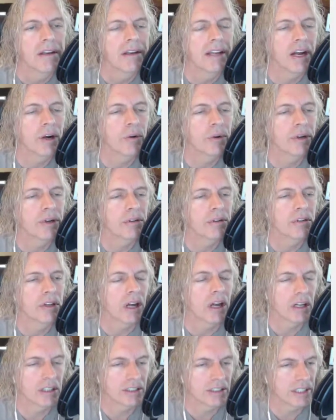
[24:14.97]
Now we are
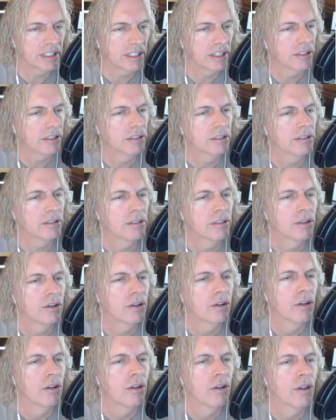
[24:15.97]
logged in
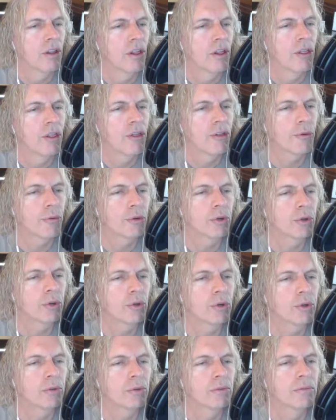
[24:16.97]

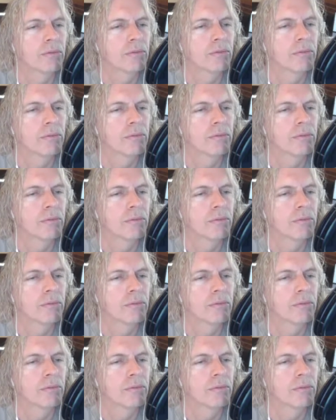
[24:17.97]
through, let's